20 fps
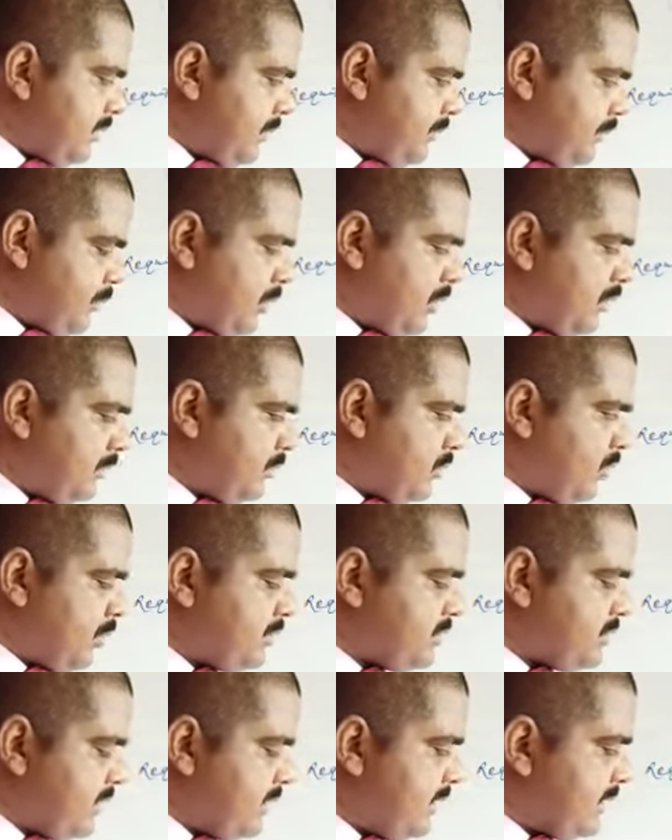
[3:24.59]
from
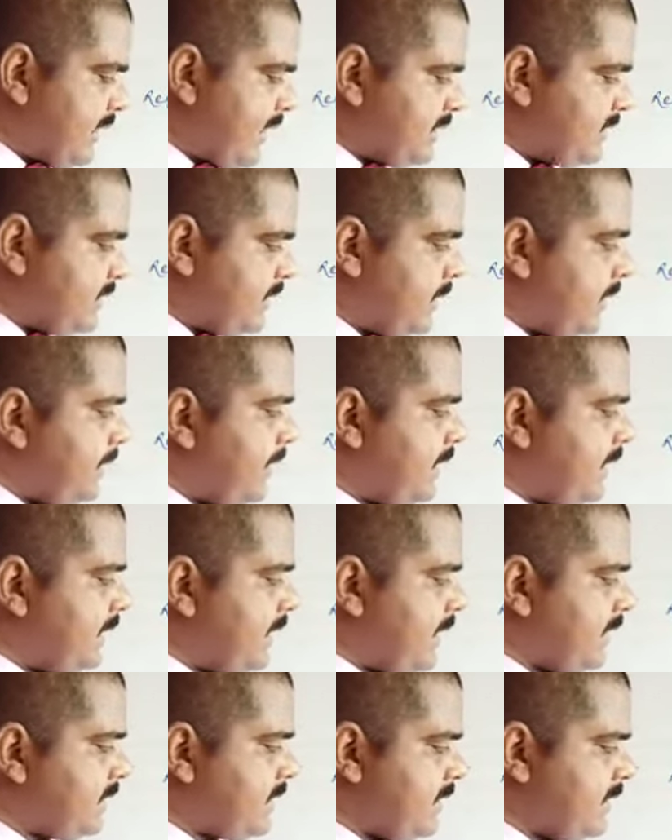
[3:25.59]
question it has given
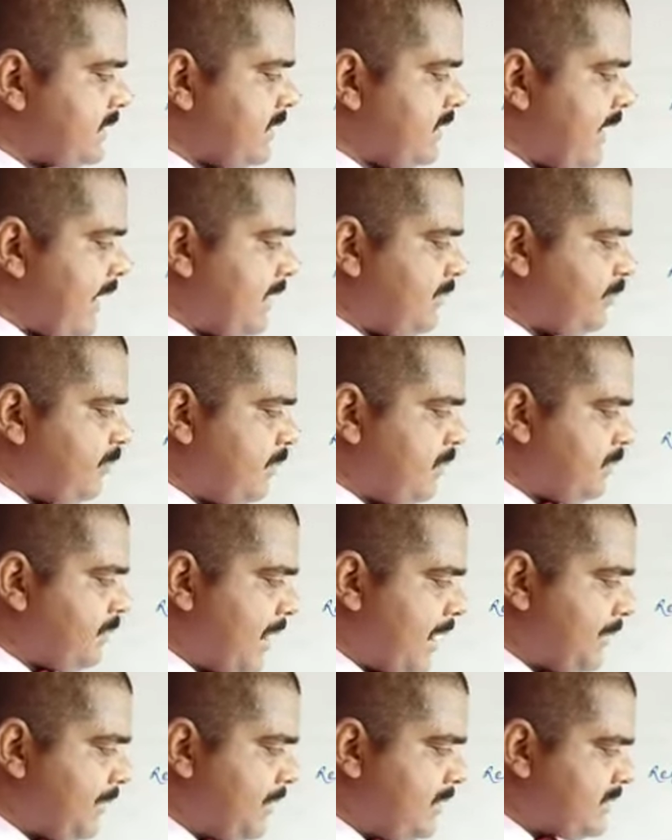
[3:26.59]
that
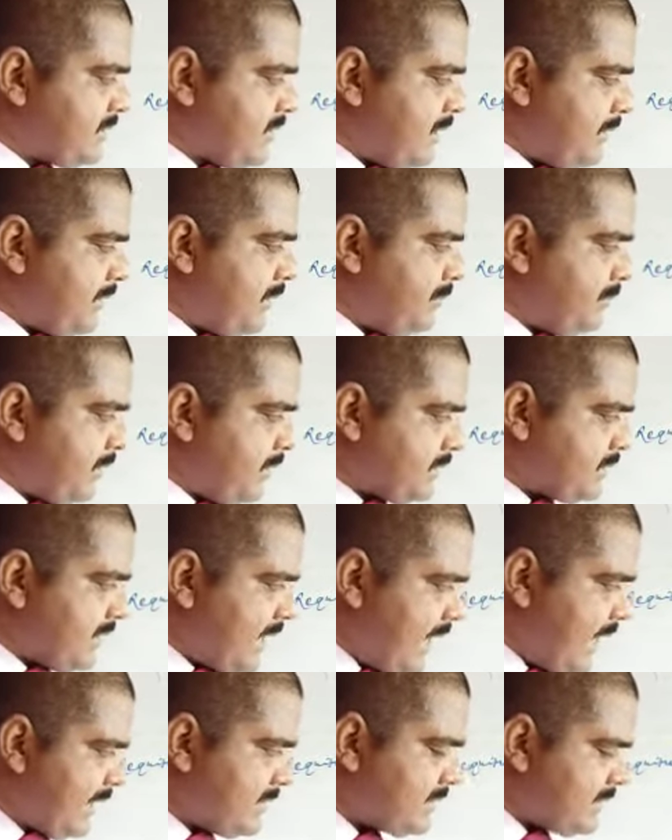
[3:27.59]
39.587 plus
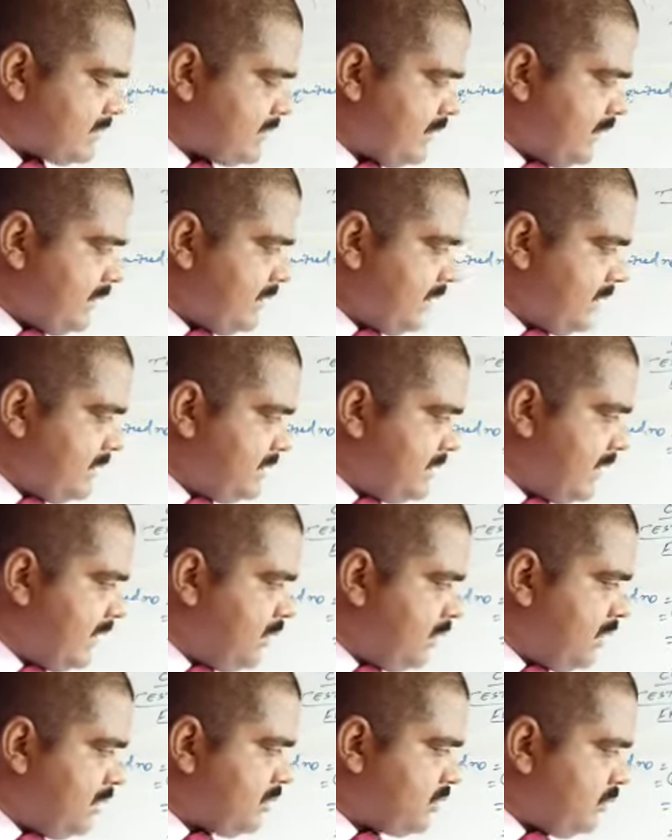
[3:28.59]
x is
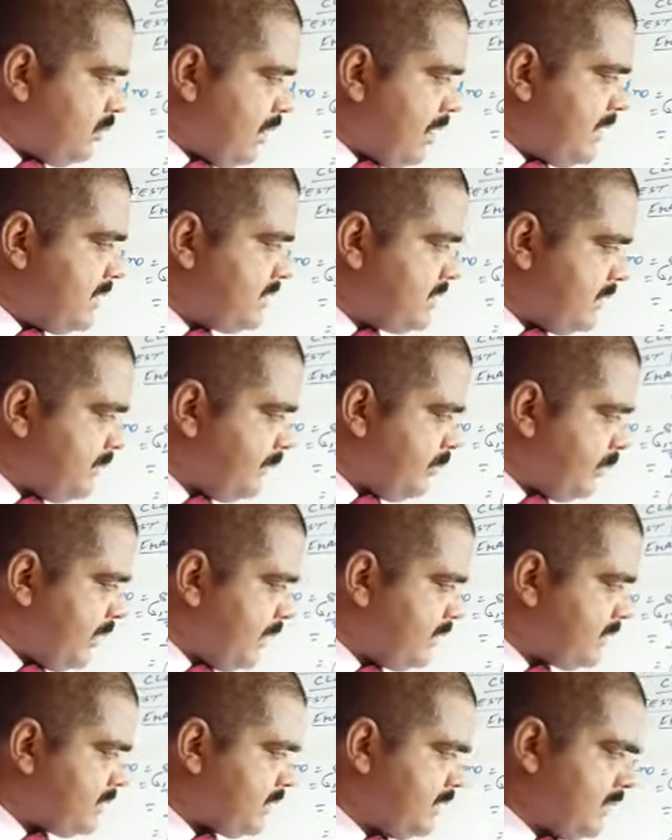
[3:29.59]
equal to
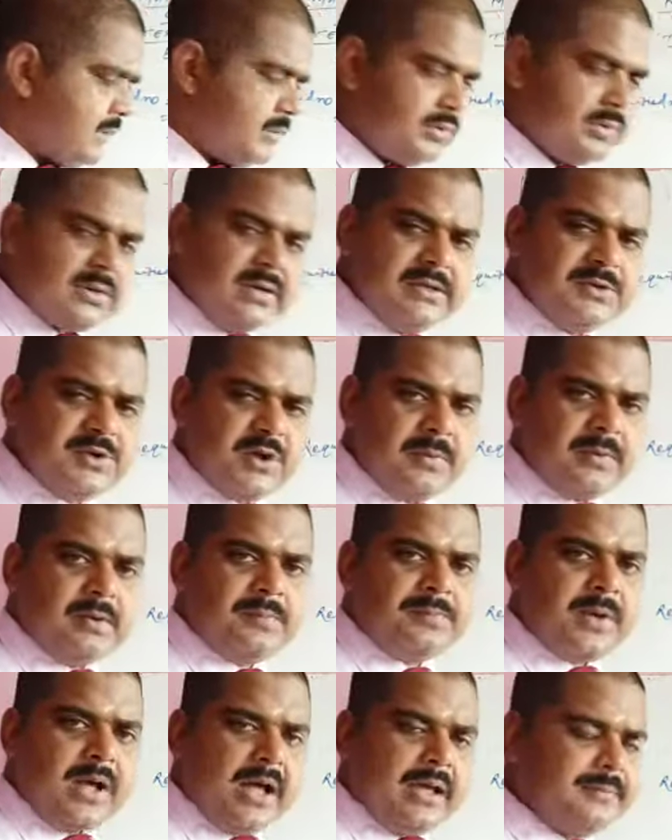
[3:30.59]

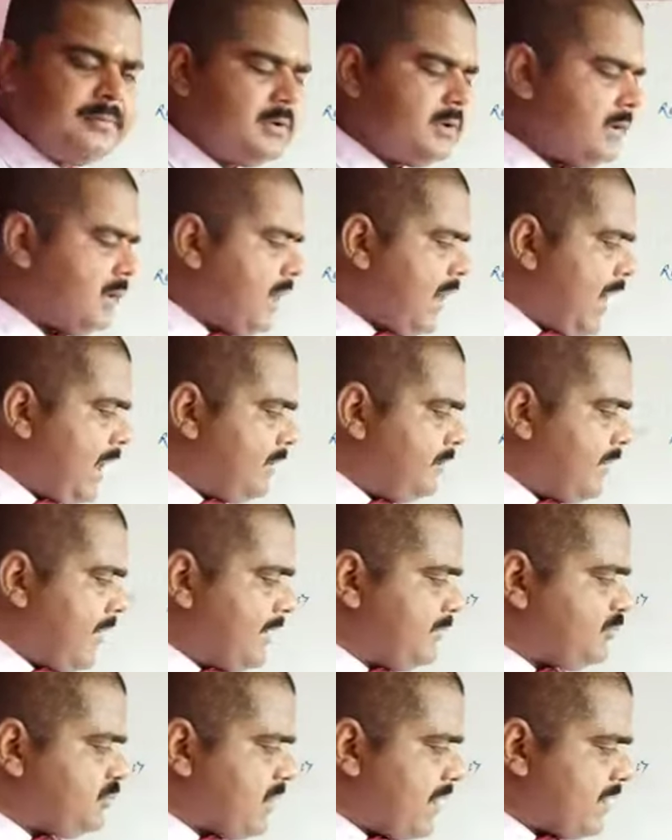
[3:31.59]
80.375, and by
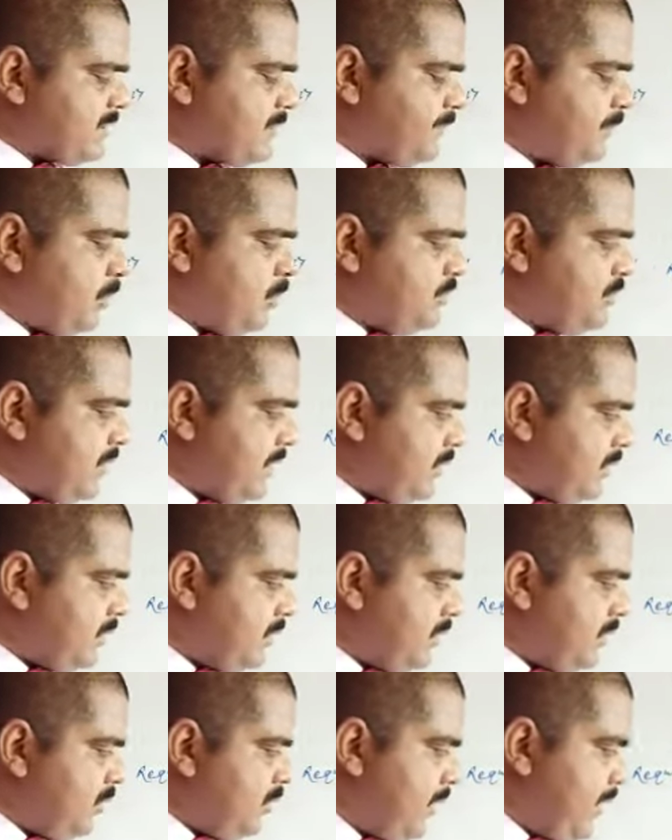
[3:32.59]

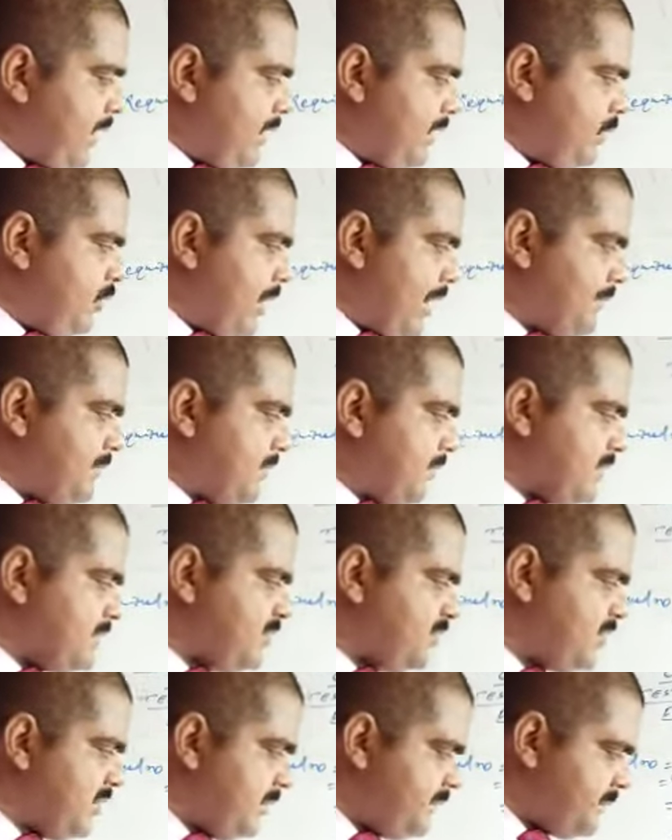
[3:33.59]
transposing, when you have
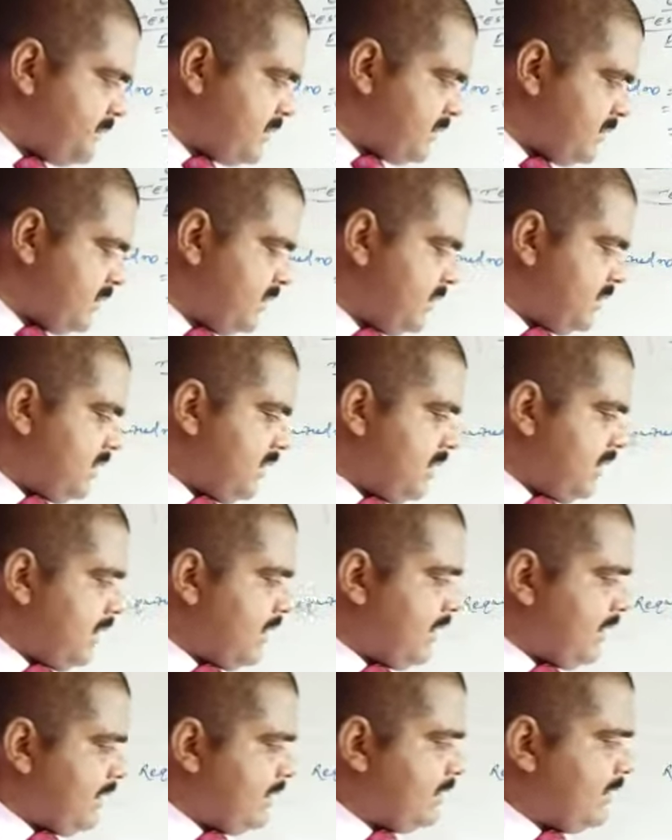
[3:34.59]
just shift
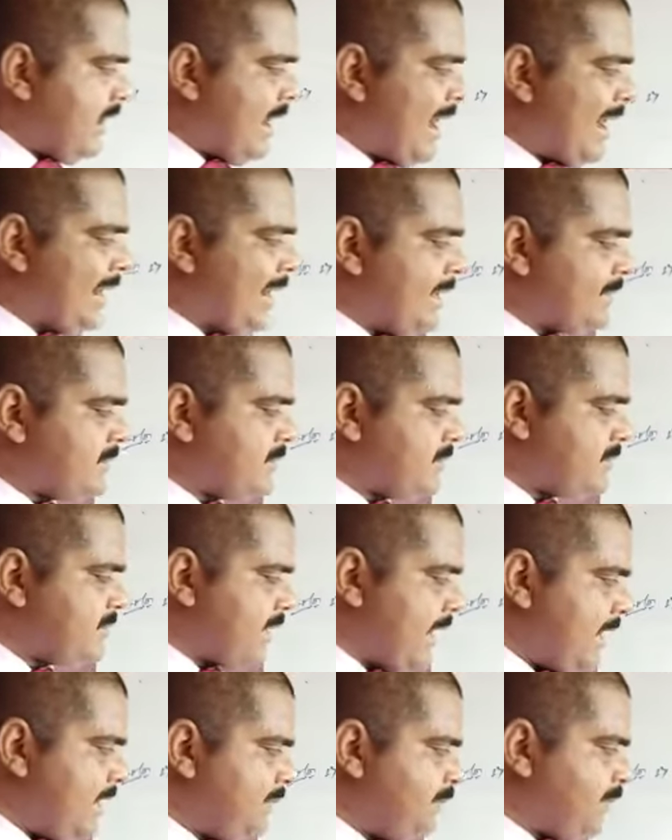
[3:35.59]
in the RHS
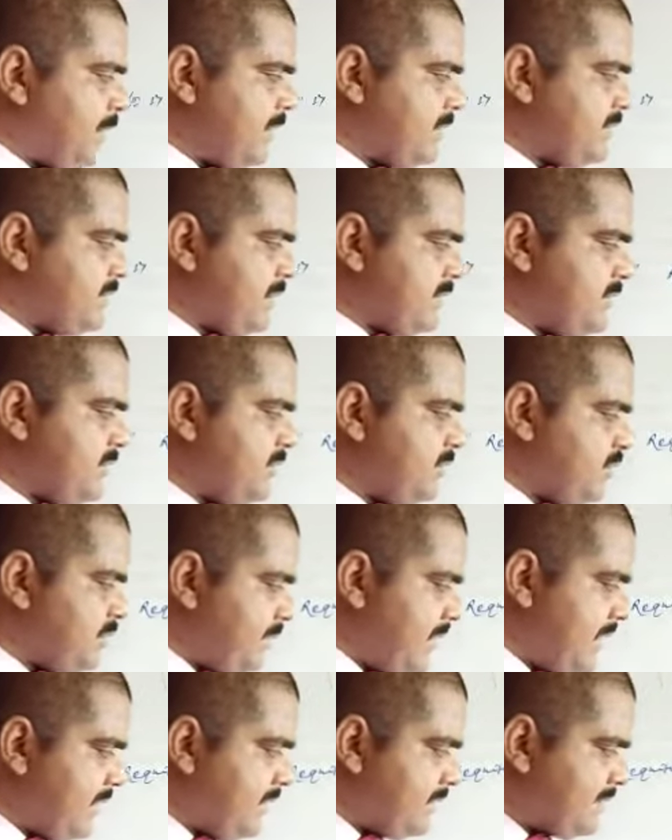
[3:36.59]
side plus change into
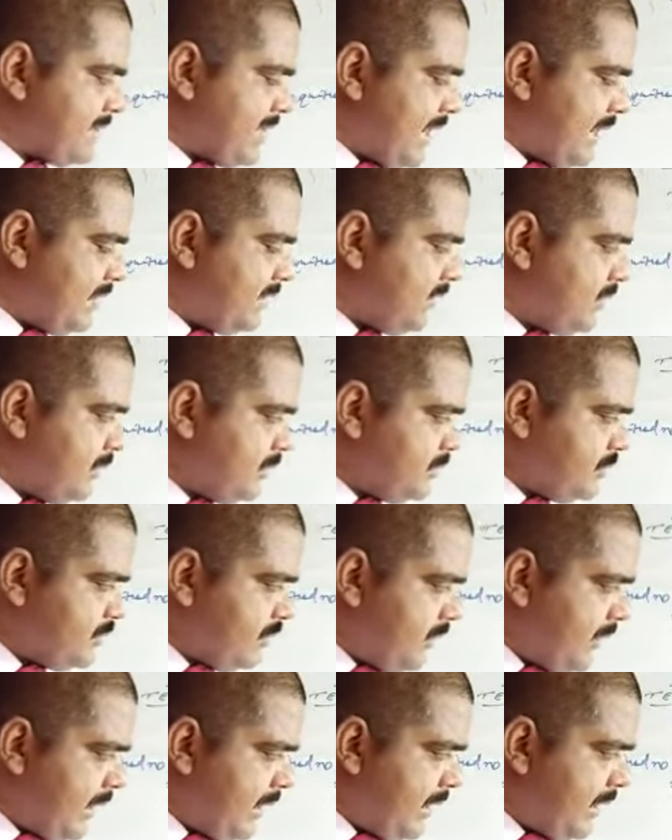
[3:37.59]
minus sign,
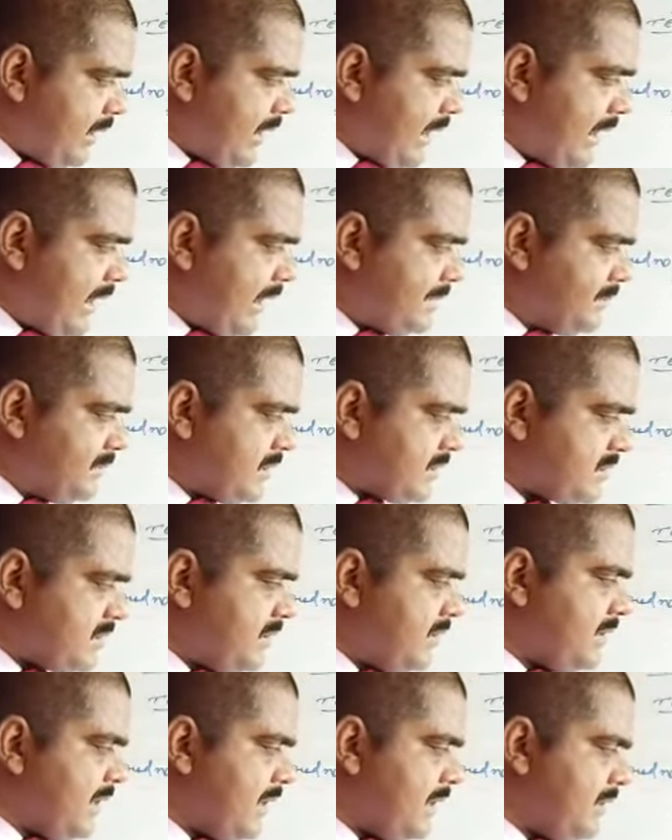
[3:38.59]
so here I have just
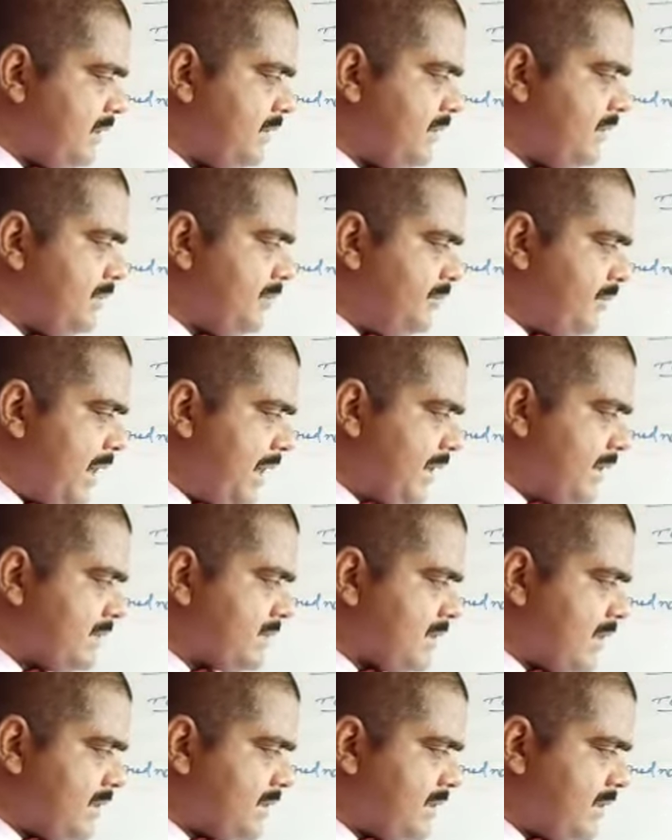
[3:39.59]
written minus
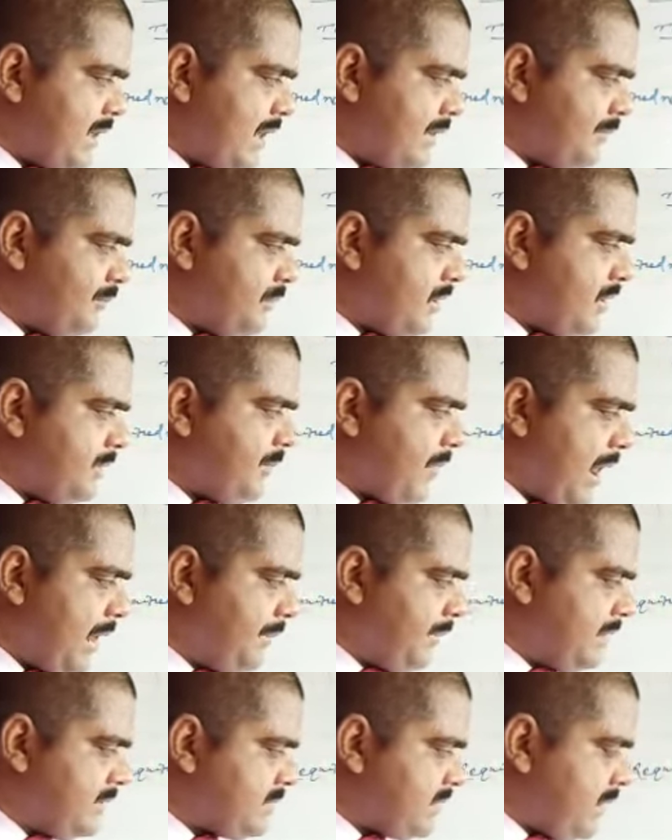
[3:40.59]

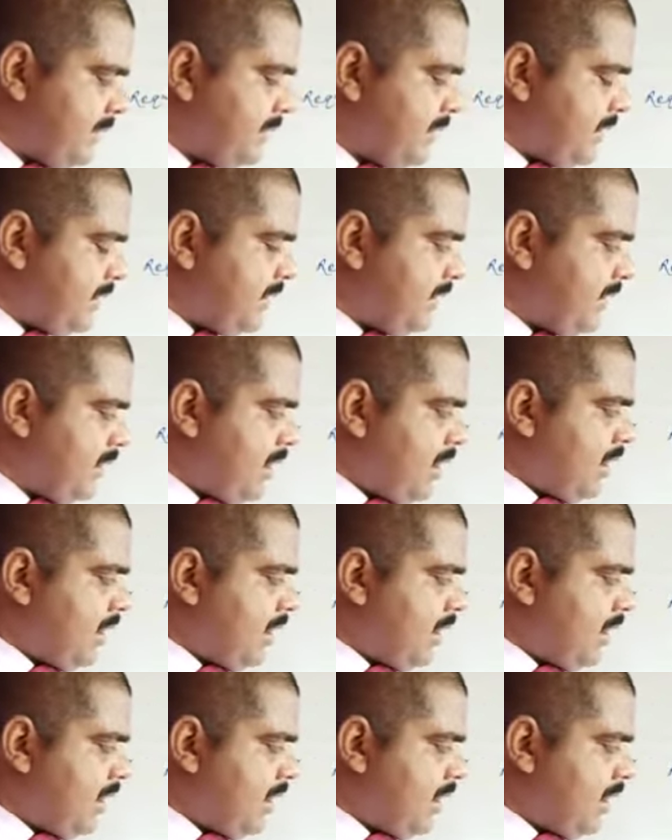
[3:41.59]
39.587,